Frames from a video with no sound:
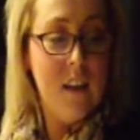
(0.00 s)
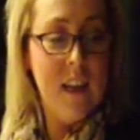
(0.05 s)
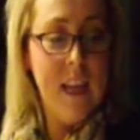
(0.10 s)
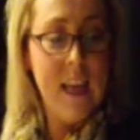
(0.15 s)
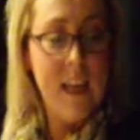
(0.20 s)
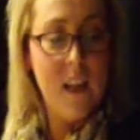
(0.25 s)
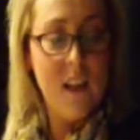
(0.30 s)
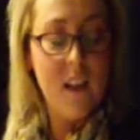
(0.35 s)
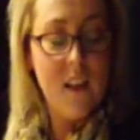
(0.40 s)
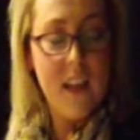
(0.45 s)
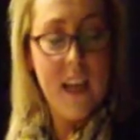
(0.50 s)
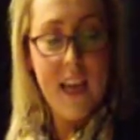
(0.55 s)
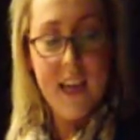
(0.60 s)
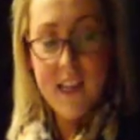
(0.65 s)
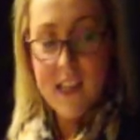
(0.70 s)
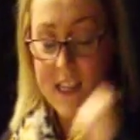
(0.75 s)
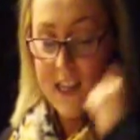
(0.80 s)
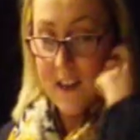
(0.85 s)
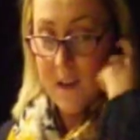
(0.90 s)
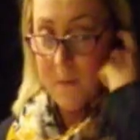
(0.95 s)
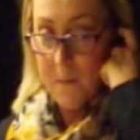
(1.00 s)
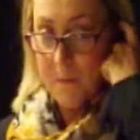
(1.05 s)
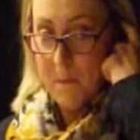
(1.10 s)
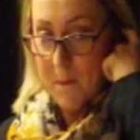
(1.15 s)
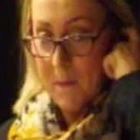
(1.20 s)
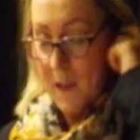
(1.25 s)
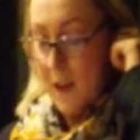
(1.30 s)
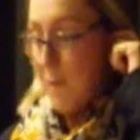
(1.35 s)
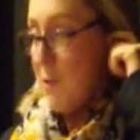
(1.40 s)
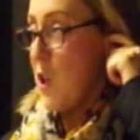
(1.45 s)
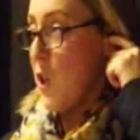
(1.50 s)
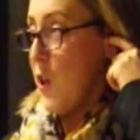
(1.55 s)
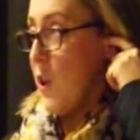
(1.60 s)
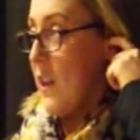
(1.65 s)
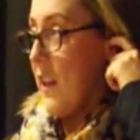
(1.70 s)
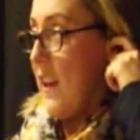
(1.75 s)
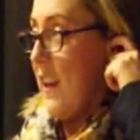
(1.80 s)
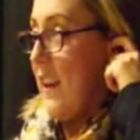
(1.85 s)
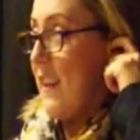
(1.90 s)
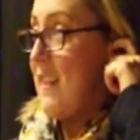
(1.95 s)
legal case, and I'm sure
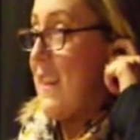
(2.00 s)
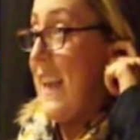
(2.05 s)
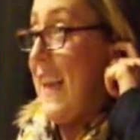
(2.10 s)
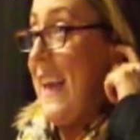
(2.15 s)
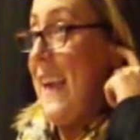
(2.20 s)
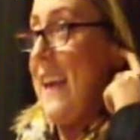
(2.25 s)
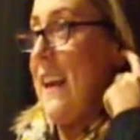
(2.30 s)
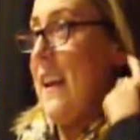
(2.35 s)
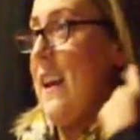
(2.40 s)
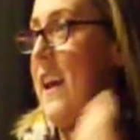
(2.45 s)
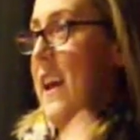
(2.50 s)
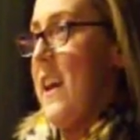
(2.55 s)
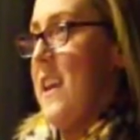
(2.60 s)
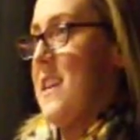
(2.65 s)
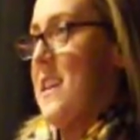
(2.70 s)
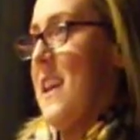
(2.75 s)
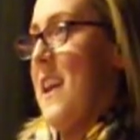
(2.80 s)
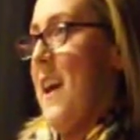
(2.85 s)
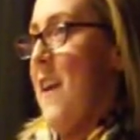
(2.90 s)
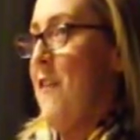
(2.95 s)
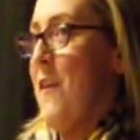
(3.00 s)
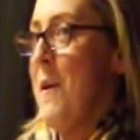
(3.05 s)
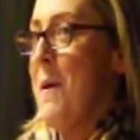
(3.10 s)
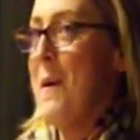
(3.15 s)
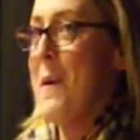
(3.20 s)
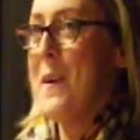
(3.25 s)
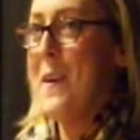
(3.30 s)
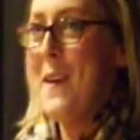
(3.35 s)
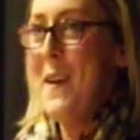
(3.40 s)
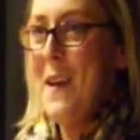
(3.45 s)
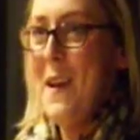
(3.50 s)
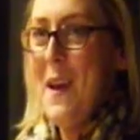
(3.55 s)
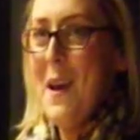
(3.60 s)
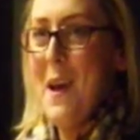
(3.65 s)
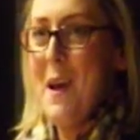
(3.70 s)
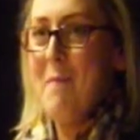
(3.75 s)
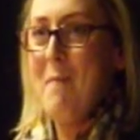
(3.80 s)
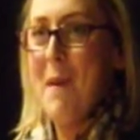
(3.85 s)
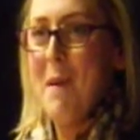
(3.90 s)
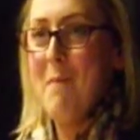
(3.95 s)
the legal heads will have
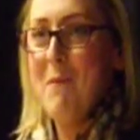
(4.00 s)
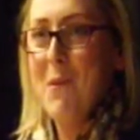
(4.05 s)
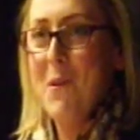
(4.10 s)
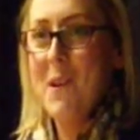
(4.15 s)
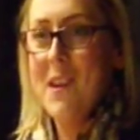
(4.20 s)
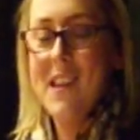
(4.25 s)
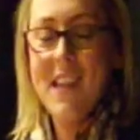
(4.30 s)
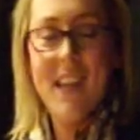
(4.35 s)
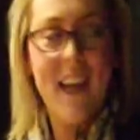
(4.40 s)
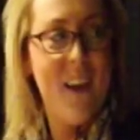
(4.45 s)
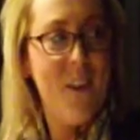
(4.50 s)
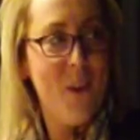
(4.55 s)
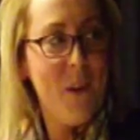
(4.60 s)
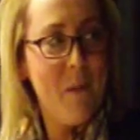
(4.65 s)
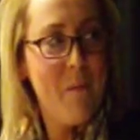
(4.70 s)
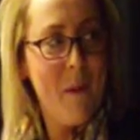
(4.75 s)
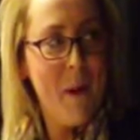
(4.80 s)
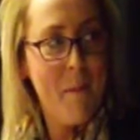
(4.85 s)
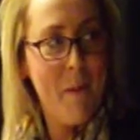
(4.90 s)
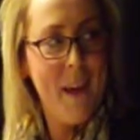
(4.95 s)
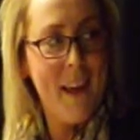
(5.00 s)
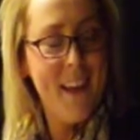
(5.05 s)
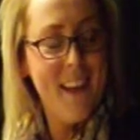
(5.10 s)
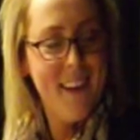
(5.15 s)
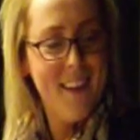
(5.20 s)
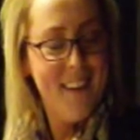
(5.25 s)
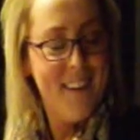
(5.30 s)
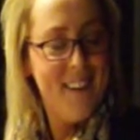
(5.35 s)
a bit more to say on it maybe.